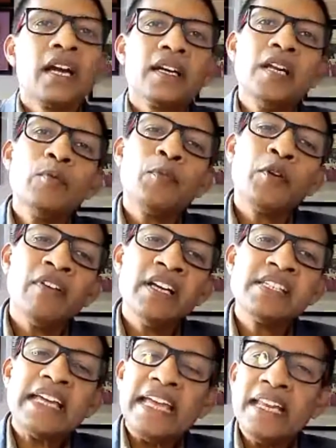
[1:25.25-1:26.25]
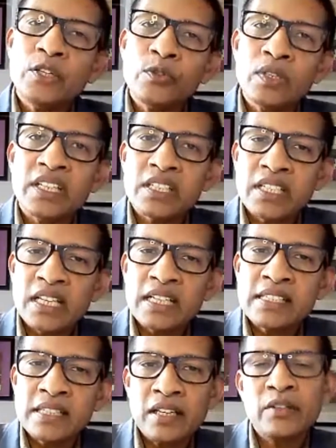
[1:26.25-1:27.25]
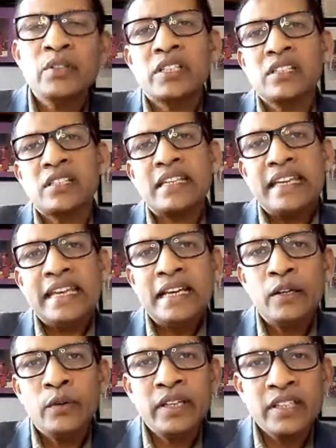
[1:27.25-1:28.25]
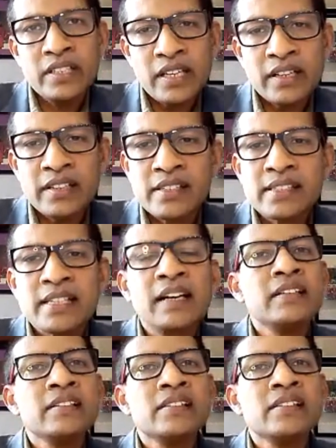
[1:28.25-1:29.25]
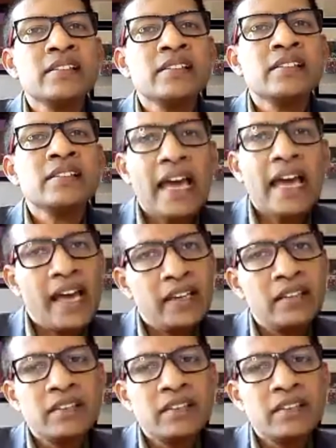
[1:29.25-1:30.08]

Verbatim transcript: Glenn provides end-to-end HR solutions, including HR consultancy and